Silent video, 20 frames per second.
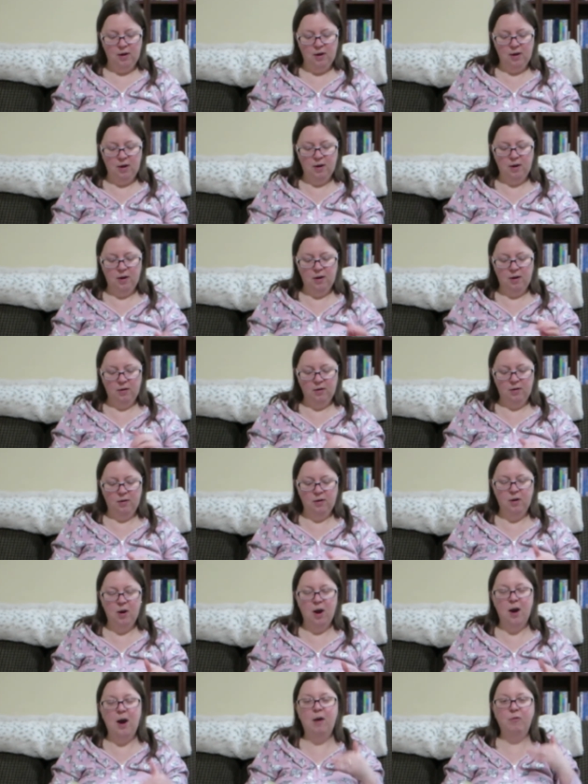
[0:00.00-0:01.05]
it,
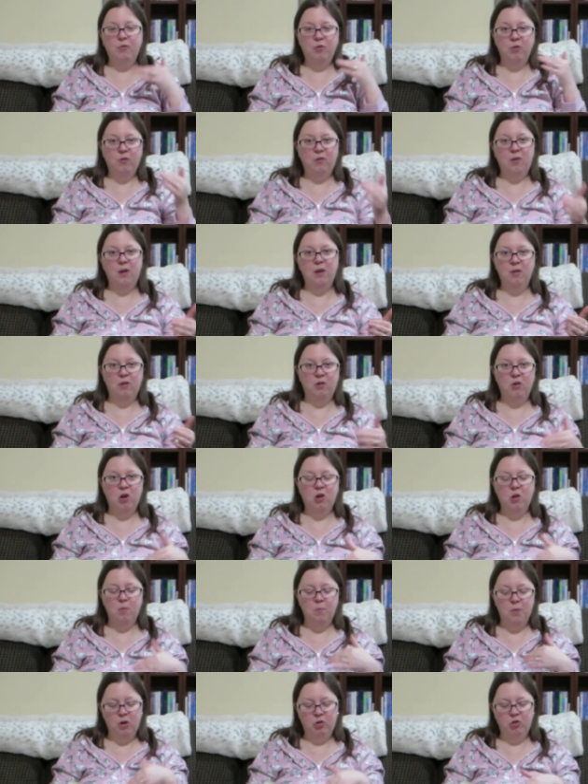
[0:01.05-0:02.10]
after seeing the
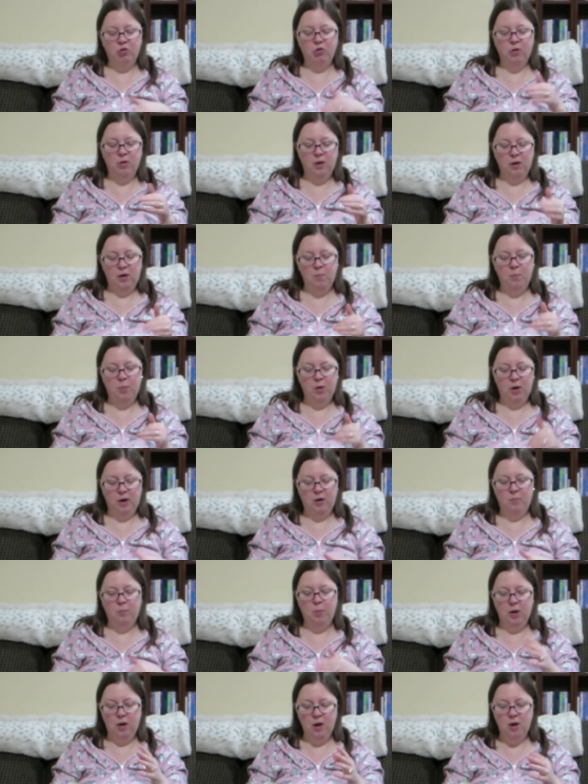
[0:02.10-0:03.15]
documentary, like, I'm
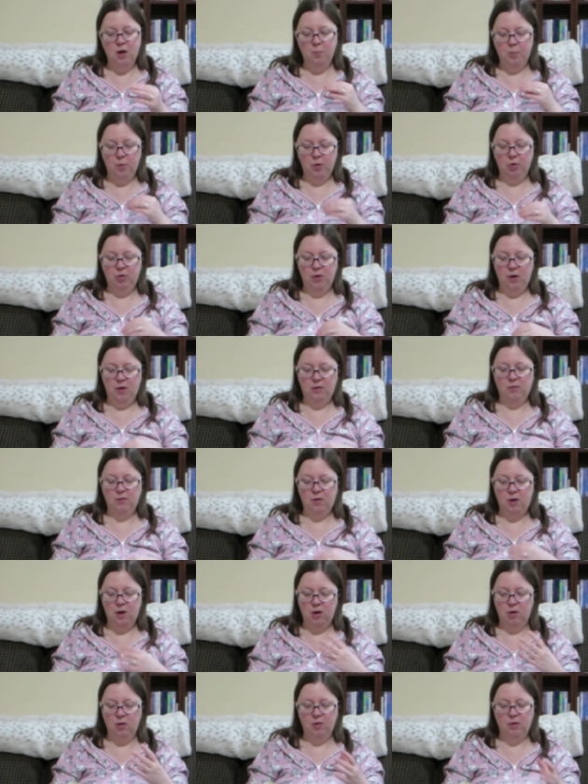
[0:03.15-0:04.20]
pick, picking up on things in
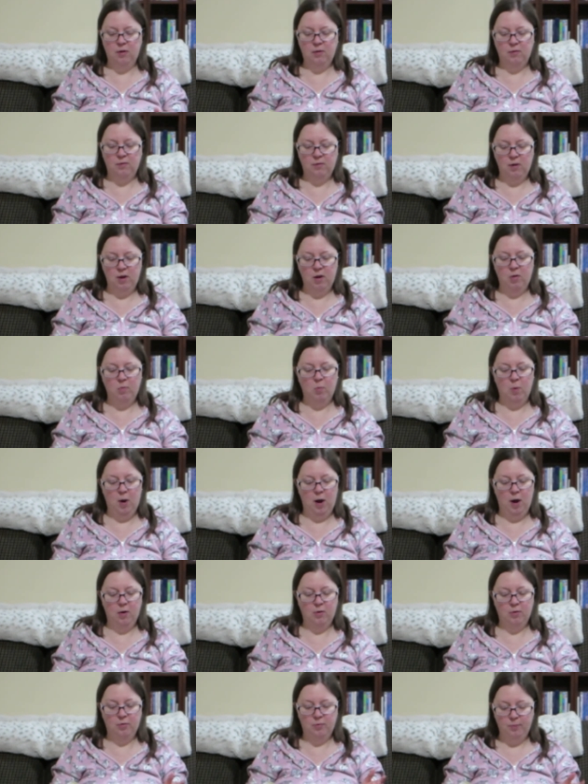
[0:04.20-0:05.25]
here that it's like,
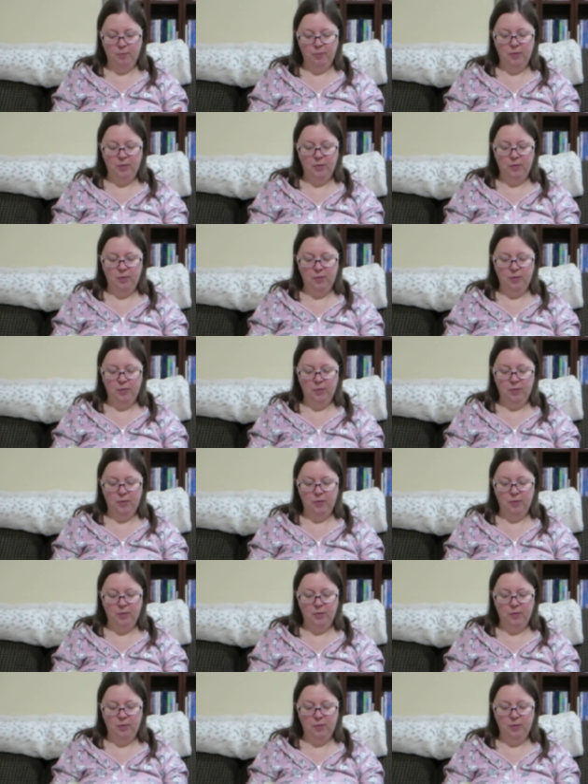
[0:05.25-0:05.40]
wow.